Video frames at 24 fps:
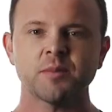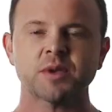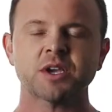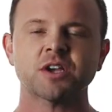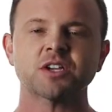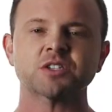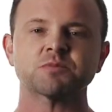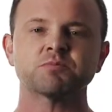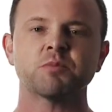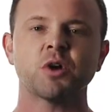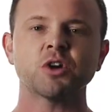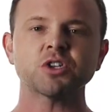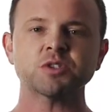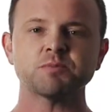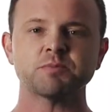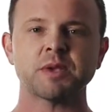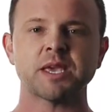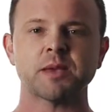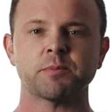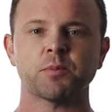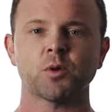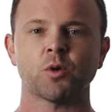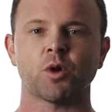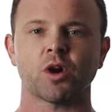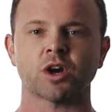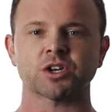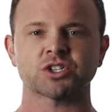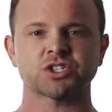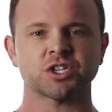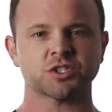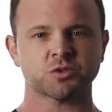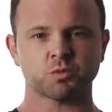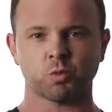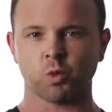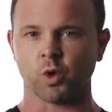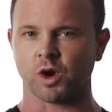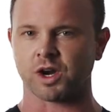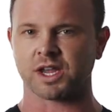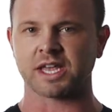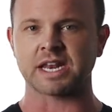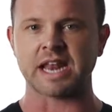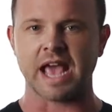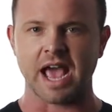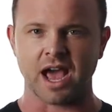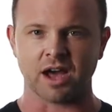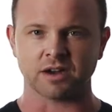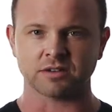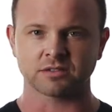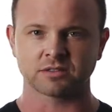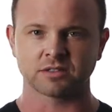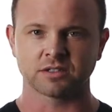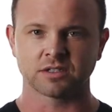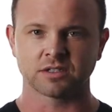Because most people are just working out.